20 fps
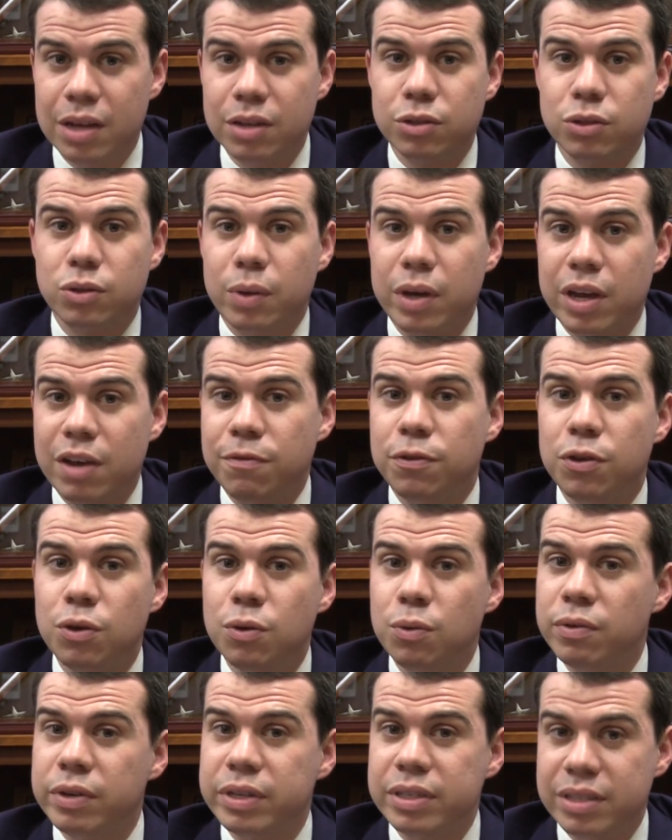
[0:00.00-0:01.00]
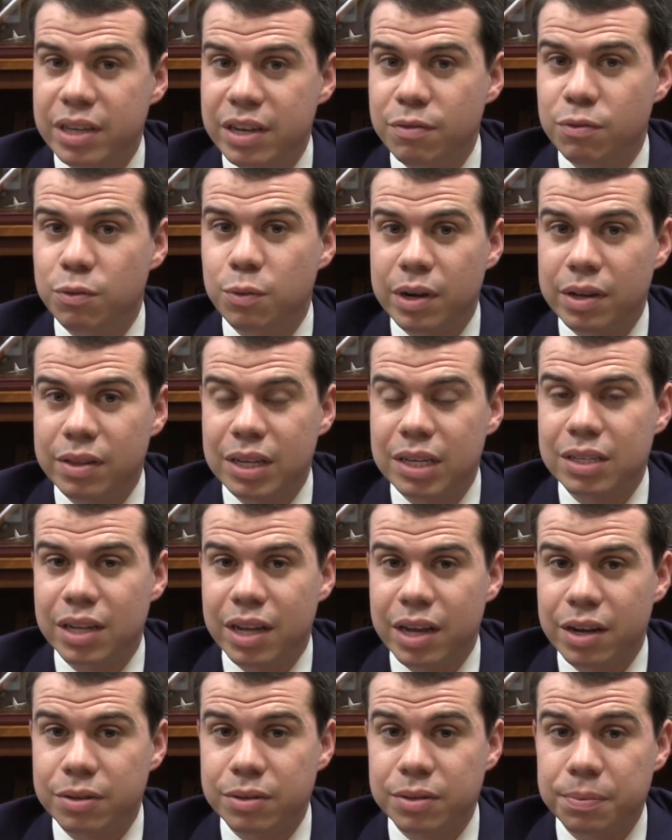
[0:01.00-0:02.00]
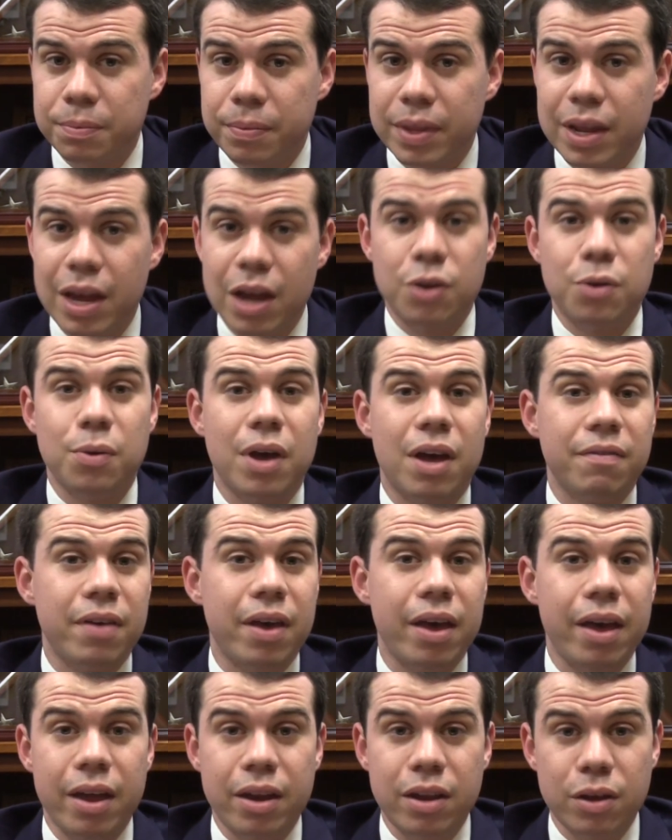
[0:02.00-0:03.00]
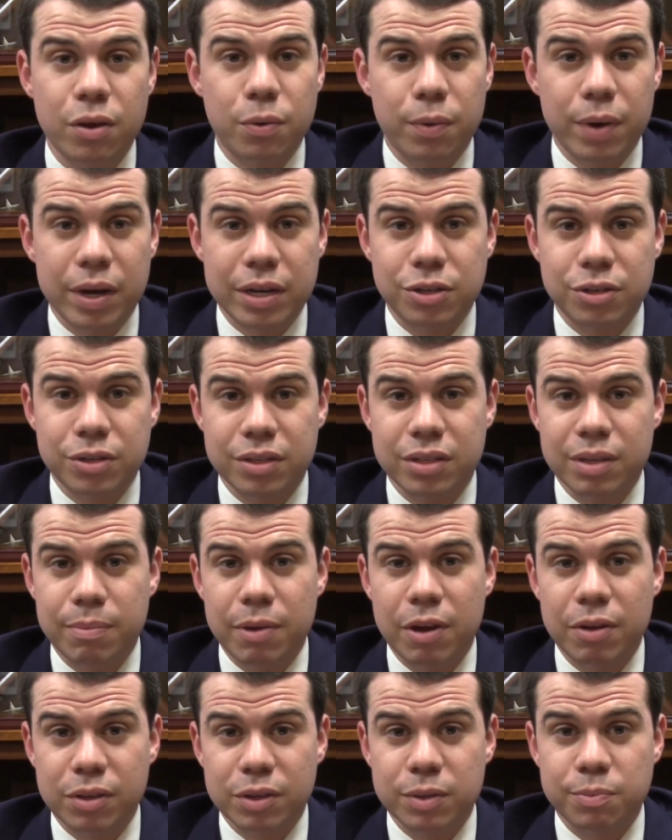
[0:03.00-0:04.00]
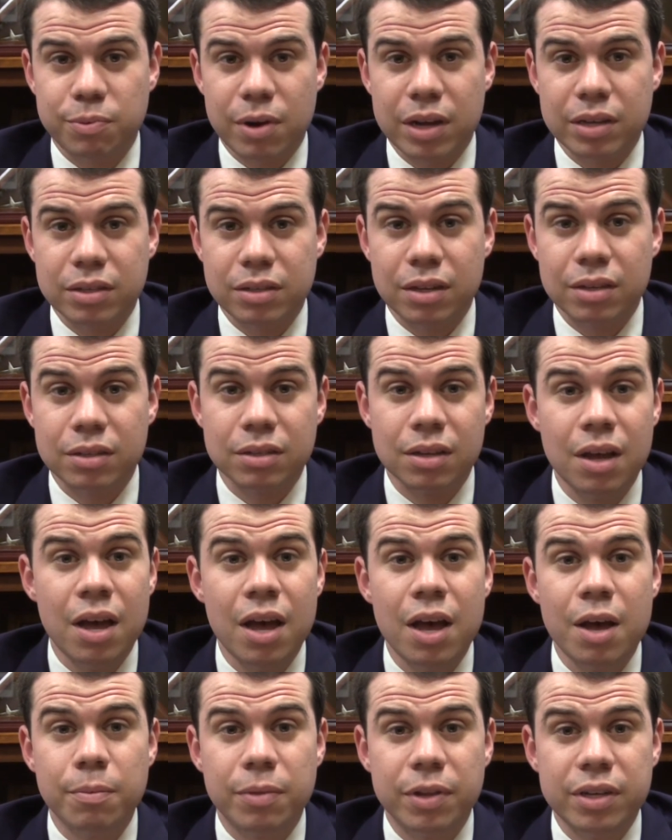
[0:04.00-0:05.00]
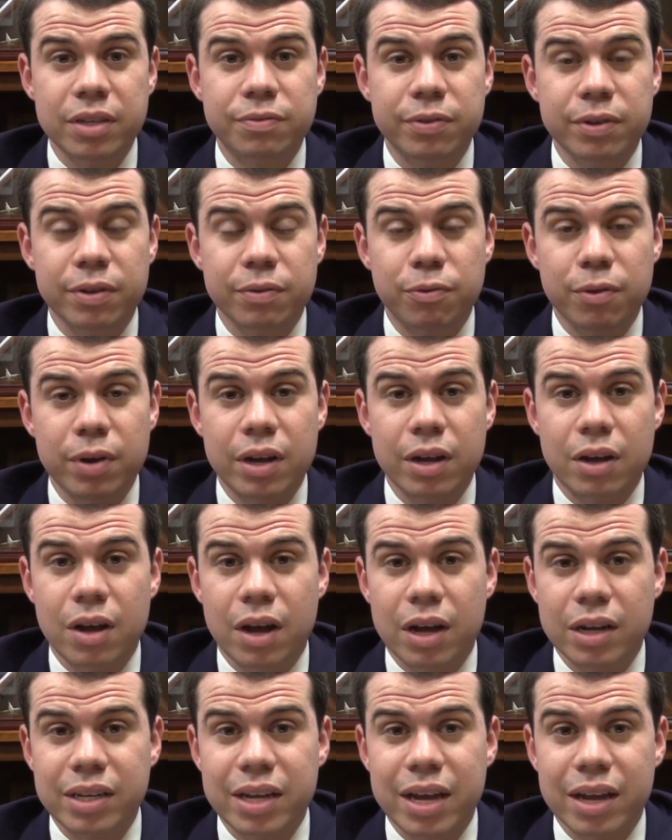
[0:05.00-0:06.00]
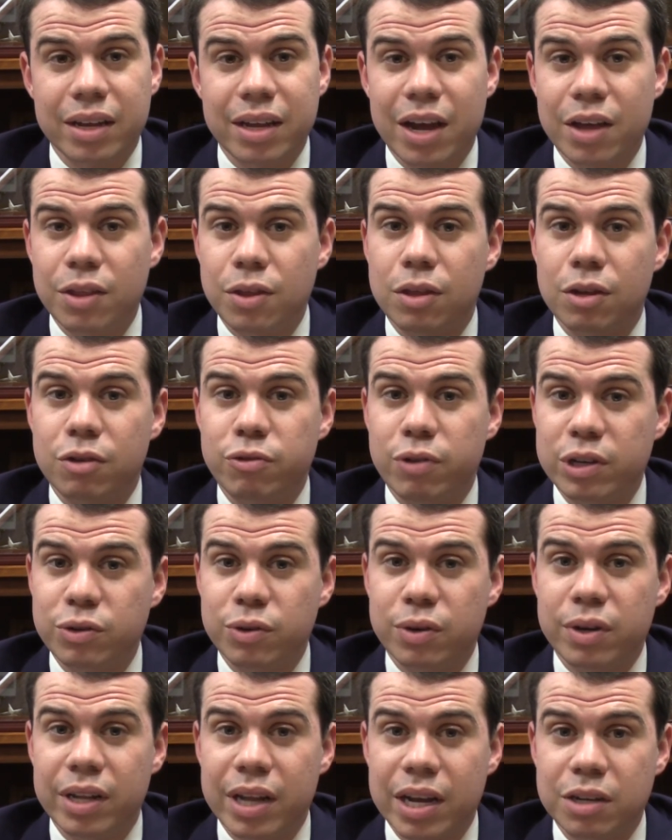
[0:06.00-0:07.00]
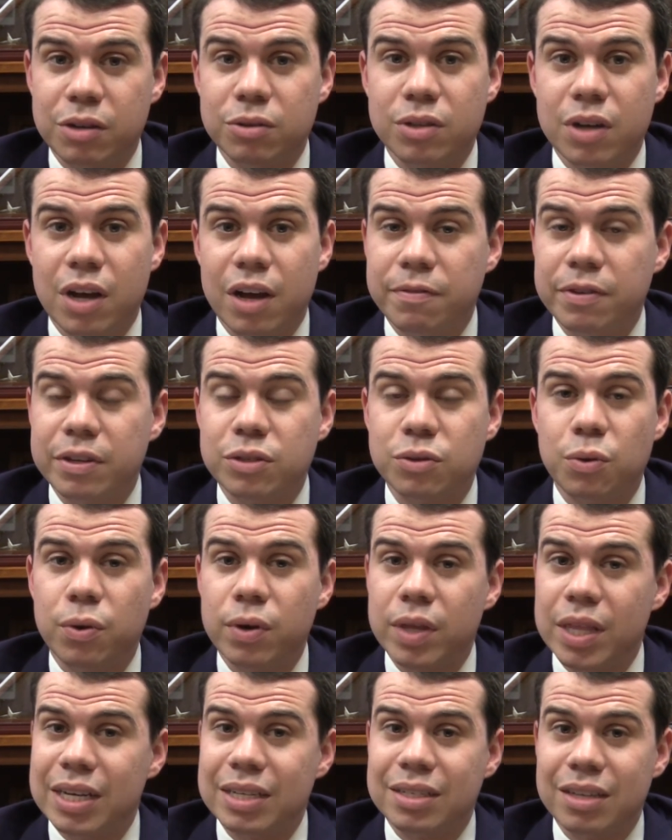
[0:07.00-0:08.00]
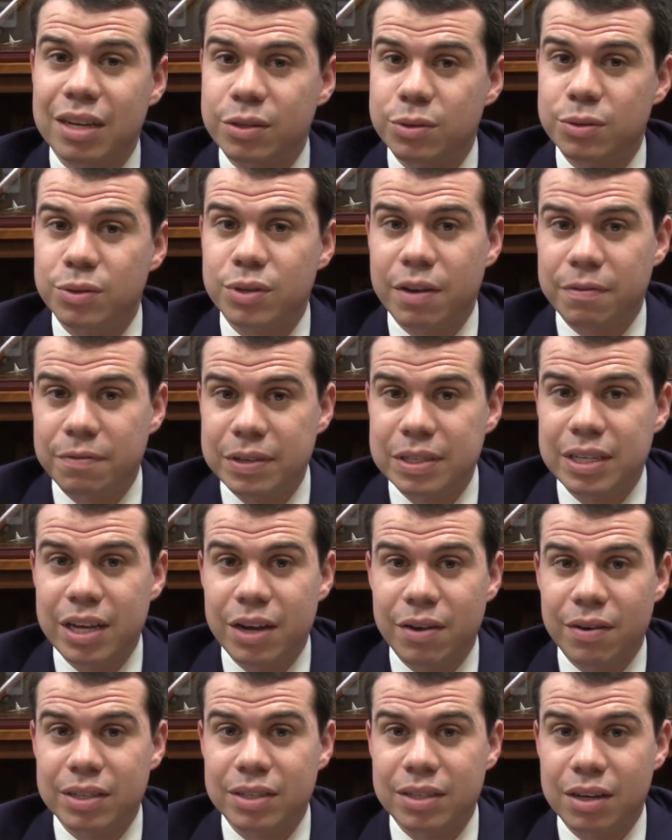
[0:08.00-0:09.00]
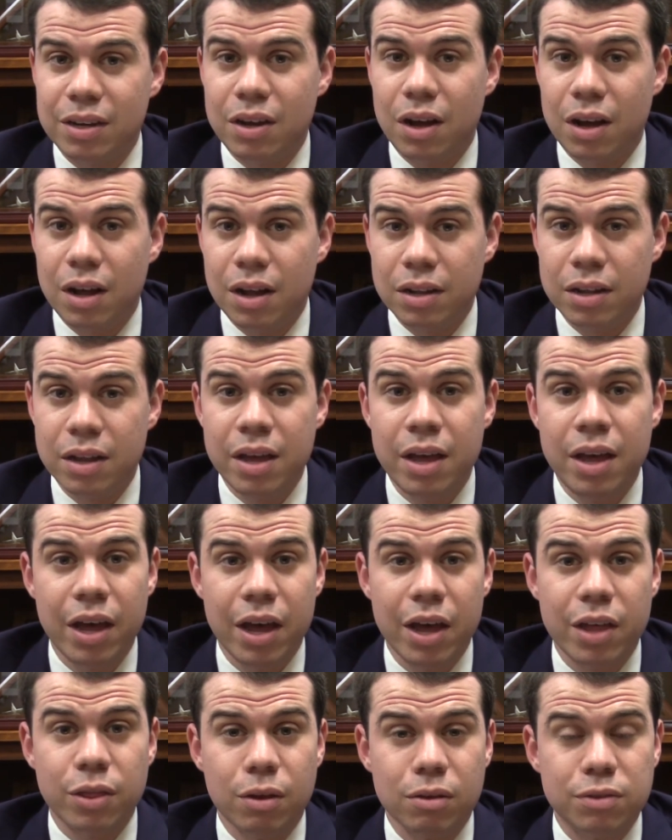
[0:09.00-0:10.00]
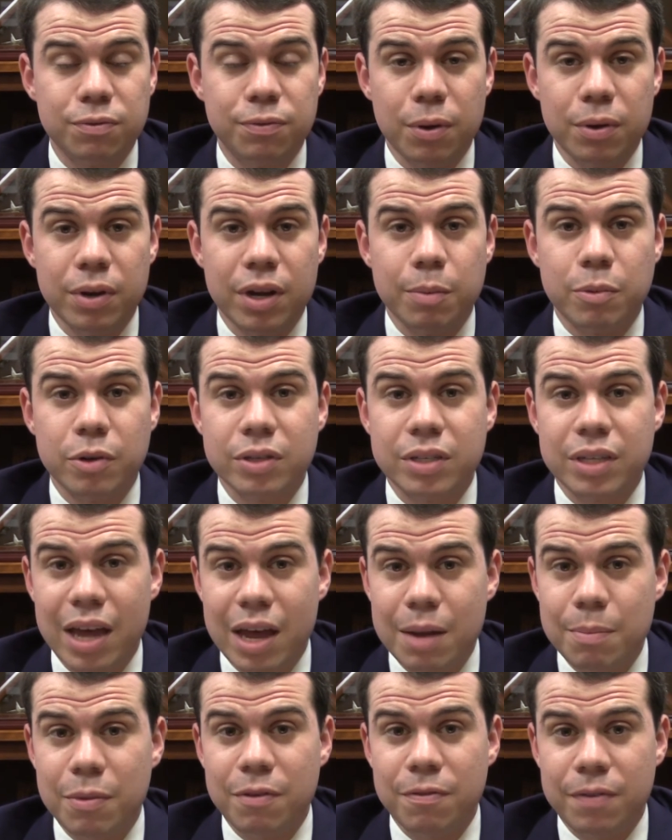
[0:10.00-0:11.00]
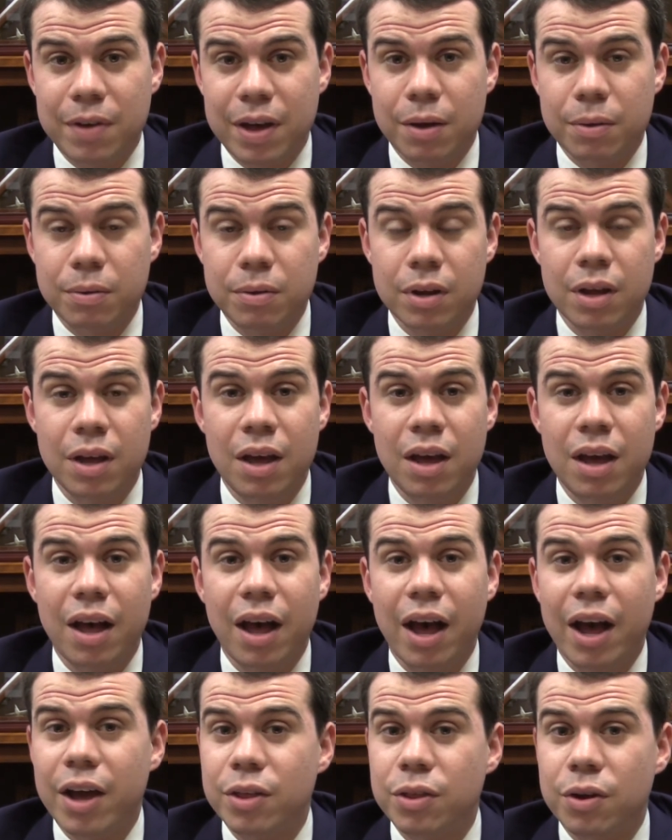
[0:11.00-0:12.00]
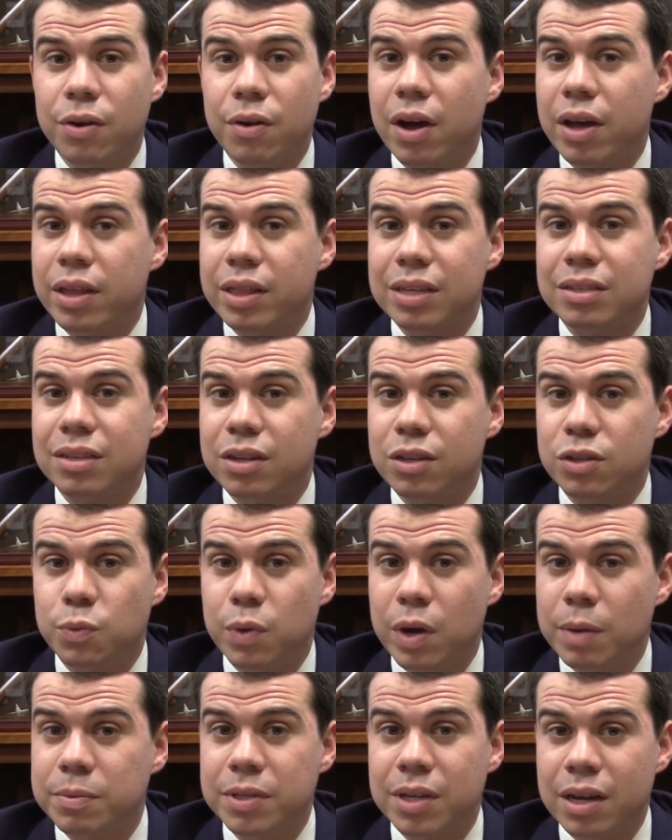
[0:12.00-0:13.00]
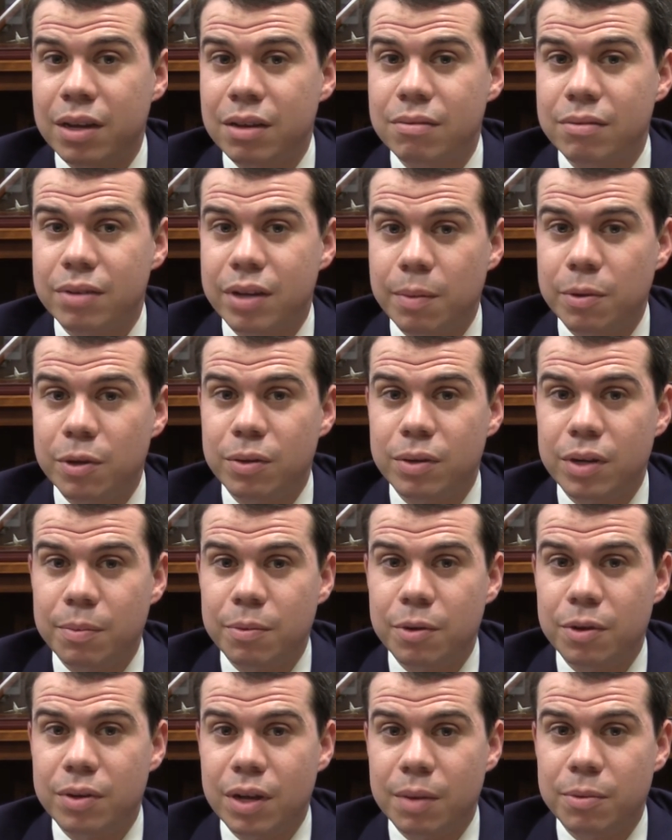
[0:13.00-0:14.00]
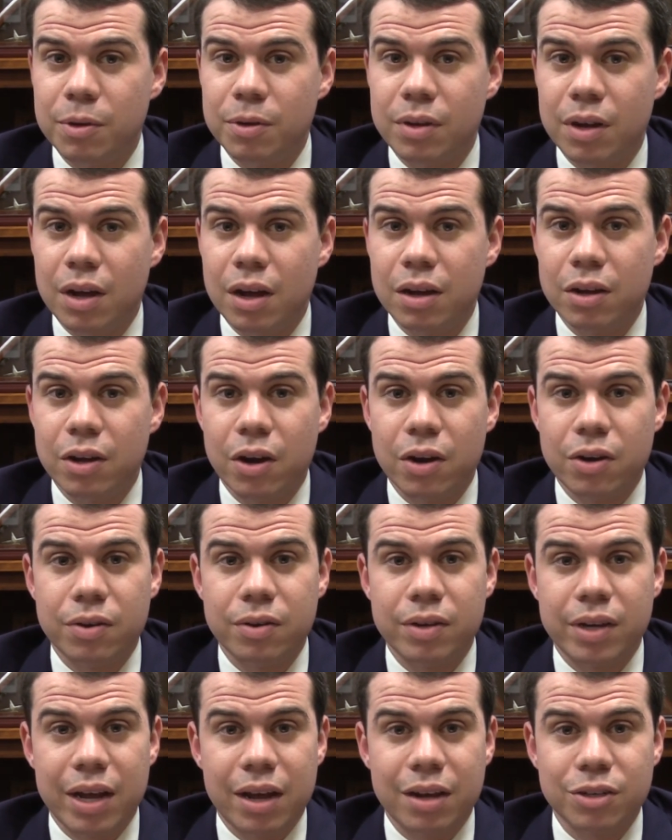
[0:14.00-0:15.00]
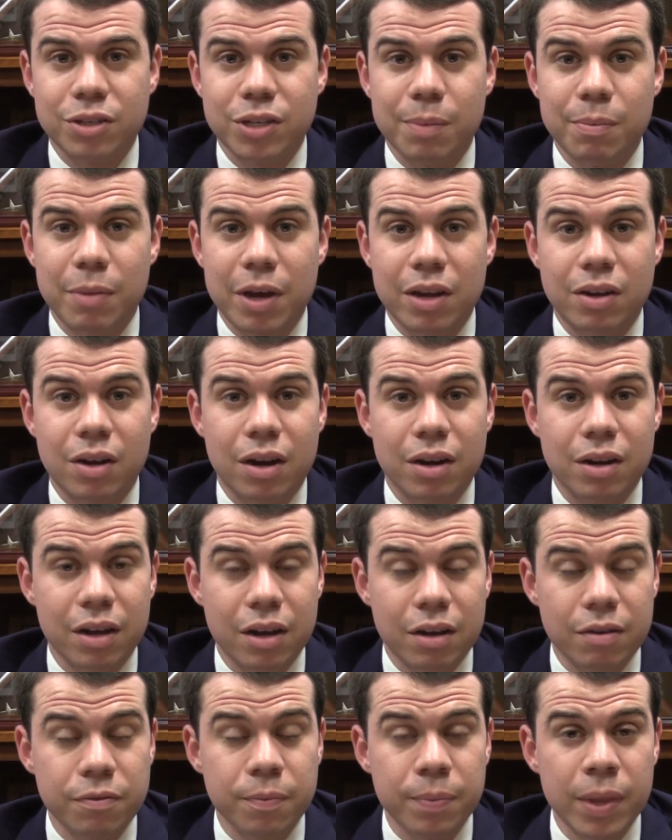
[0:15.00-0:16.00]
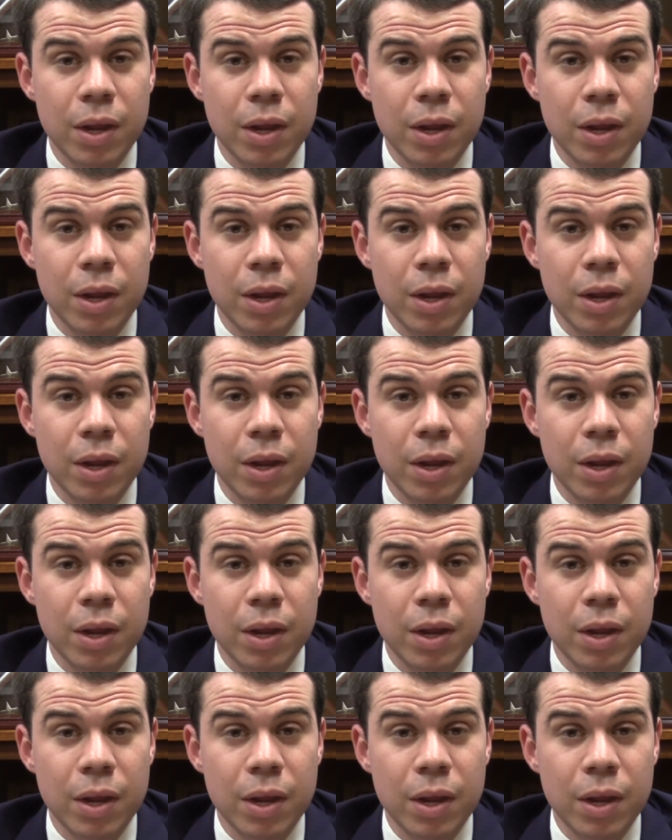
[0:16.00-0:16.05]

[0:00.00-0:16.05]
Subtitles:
So if you received one of these letters and you have any questions about this process, please feel free to contact either the treasurer collector's office or the assessor's office here at City Hall, and those phone numbers can be found either on the city's website, www.gardner-ma.gov,